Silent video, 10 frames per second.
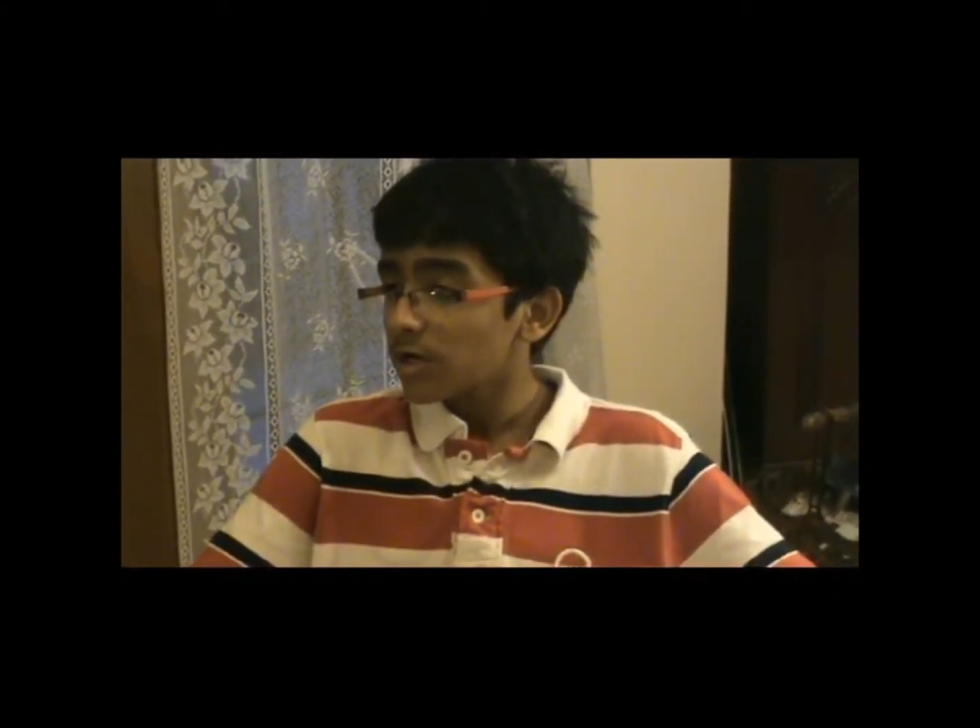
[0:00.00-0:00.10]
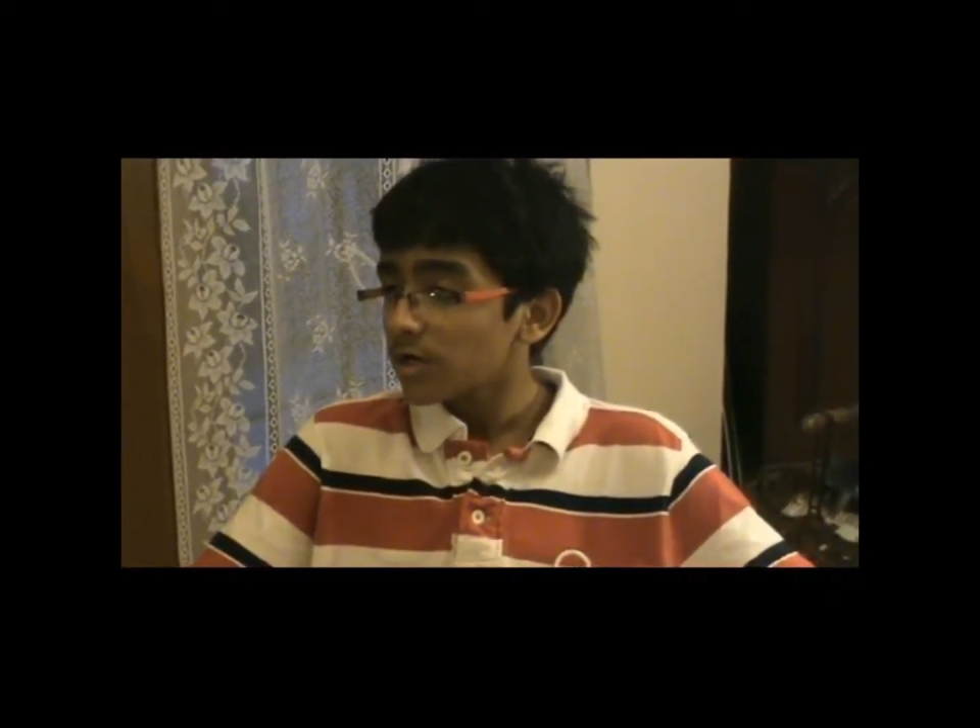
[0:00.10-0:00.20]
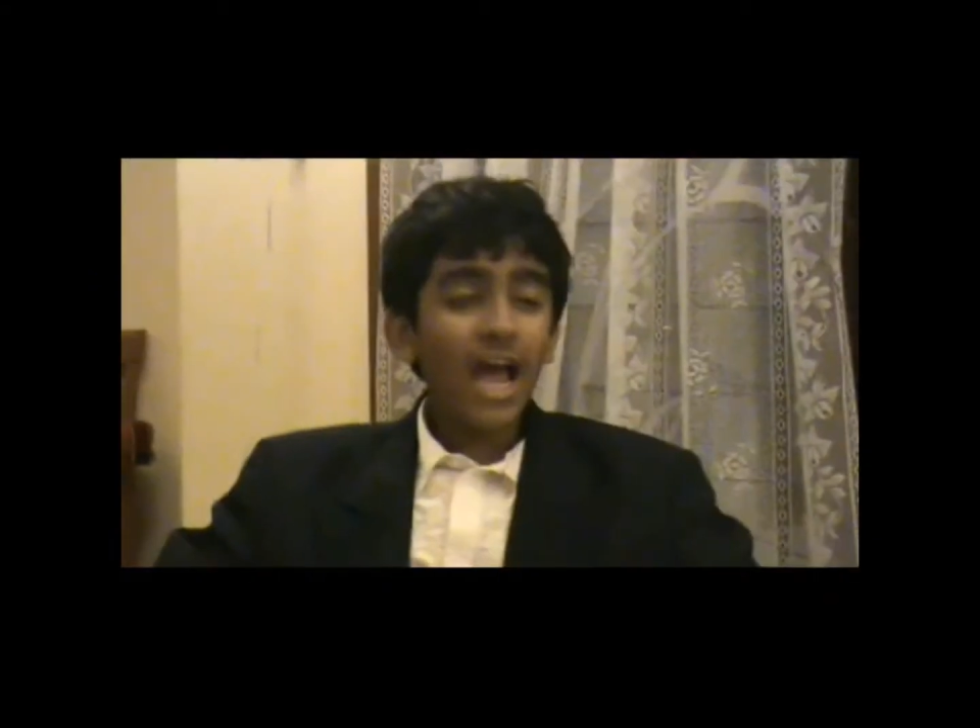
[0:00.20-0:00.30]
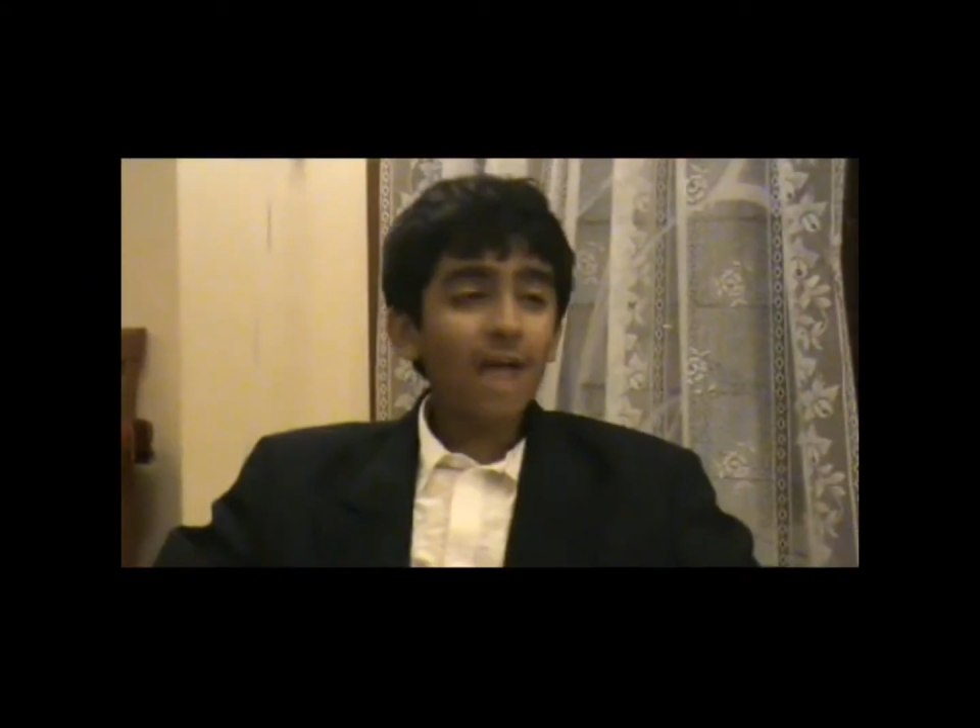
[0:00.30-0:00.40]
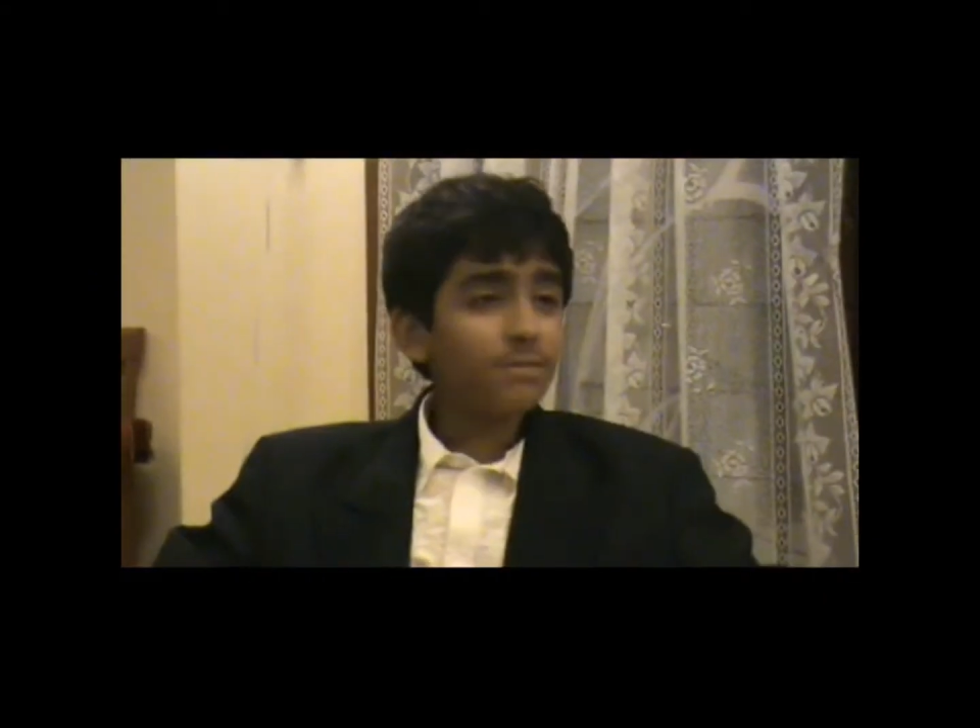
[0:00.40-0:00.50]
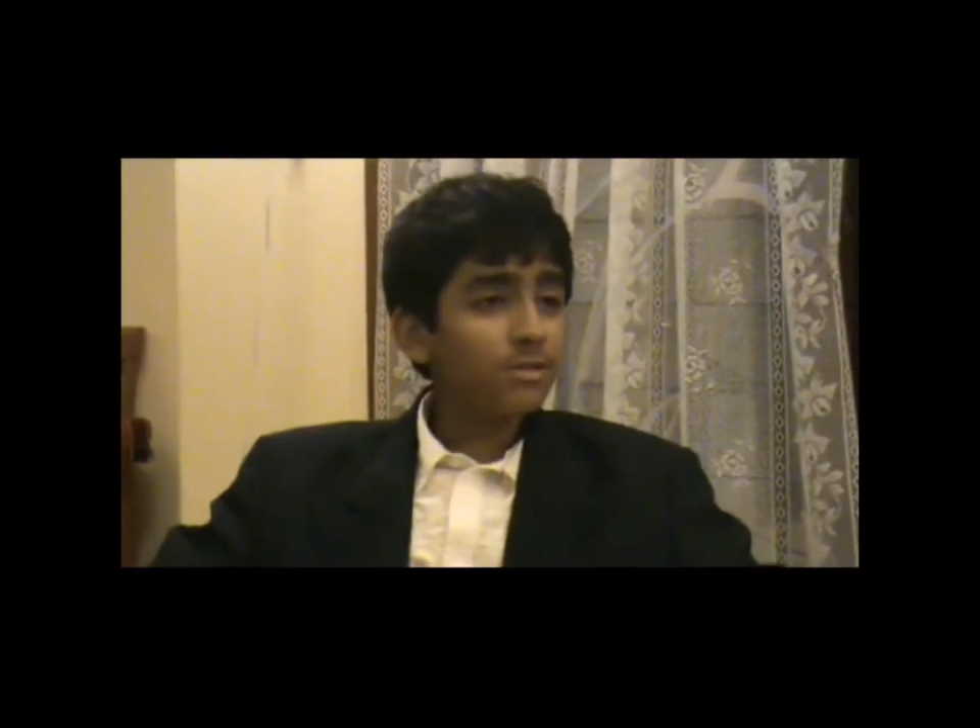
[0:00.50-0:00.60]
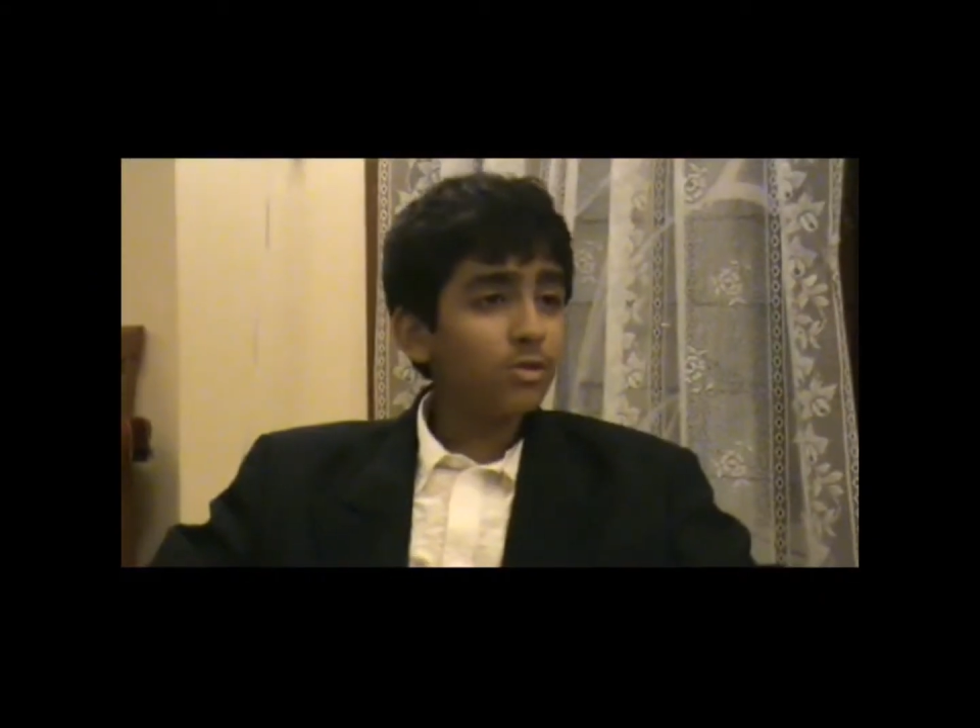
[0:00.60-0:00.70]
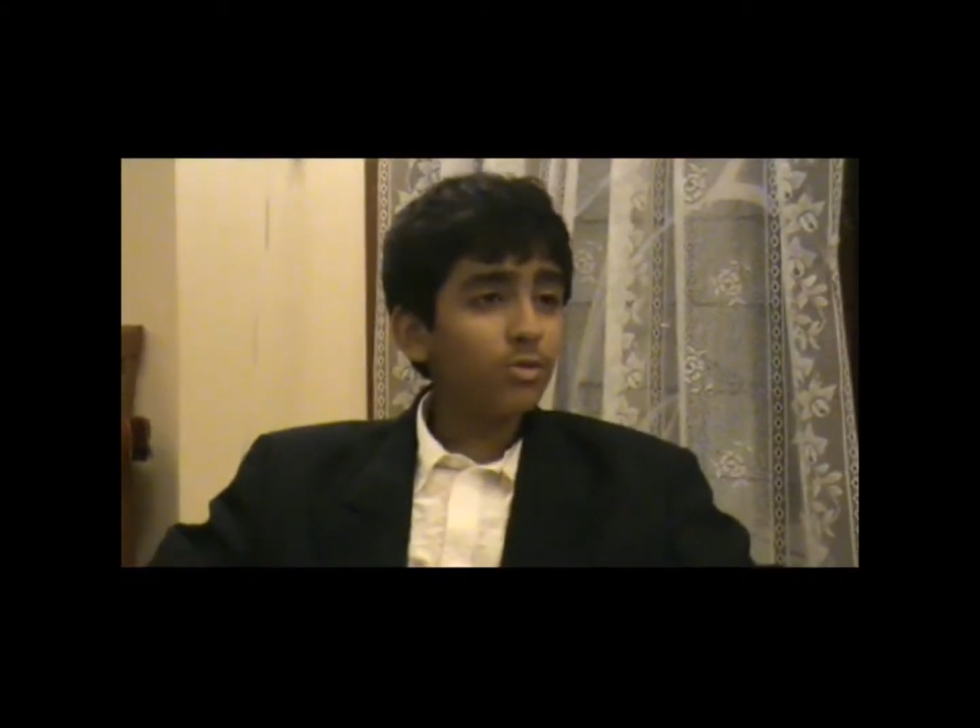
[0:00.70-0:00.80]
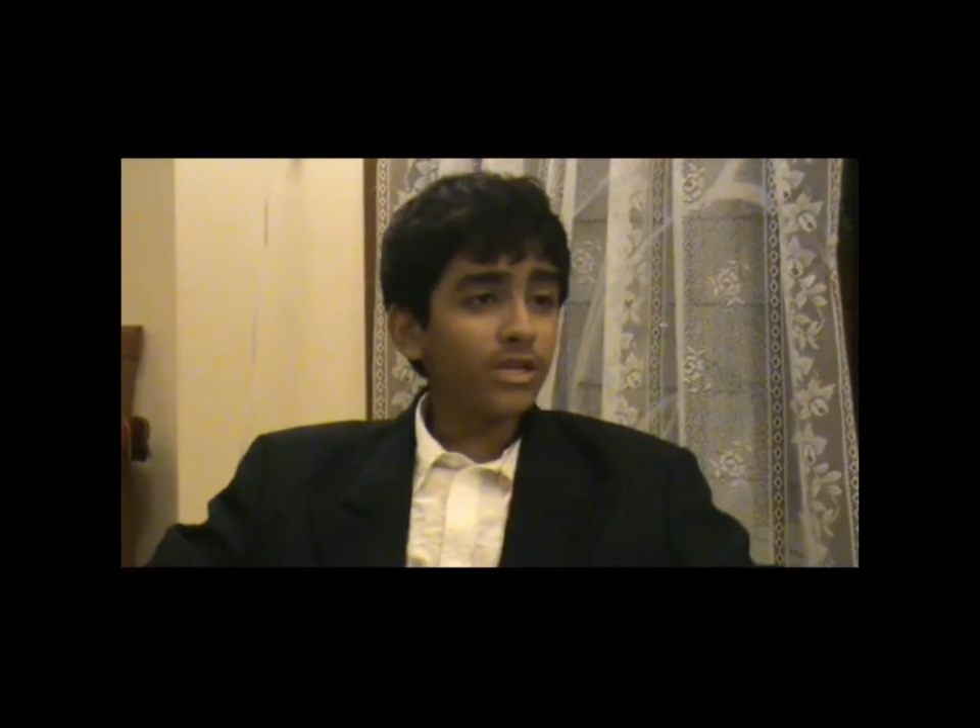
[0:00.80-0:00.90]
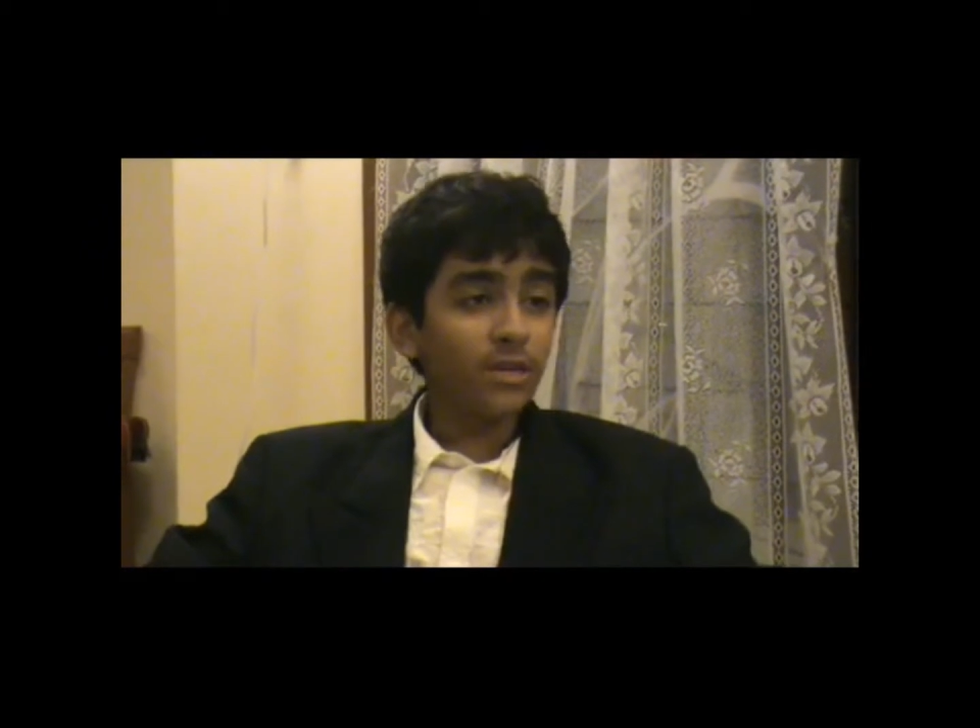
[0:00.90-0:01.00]

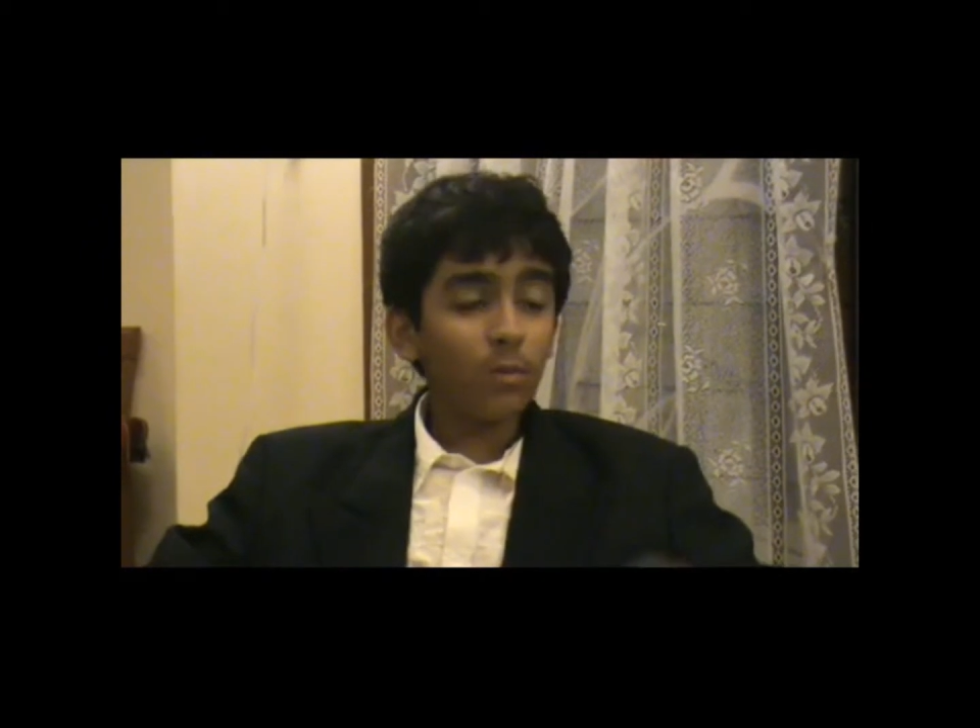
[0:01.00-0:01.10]
Absolutely,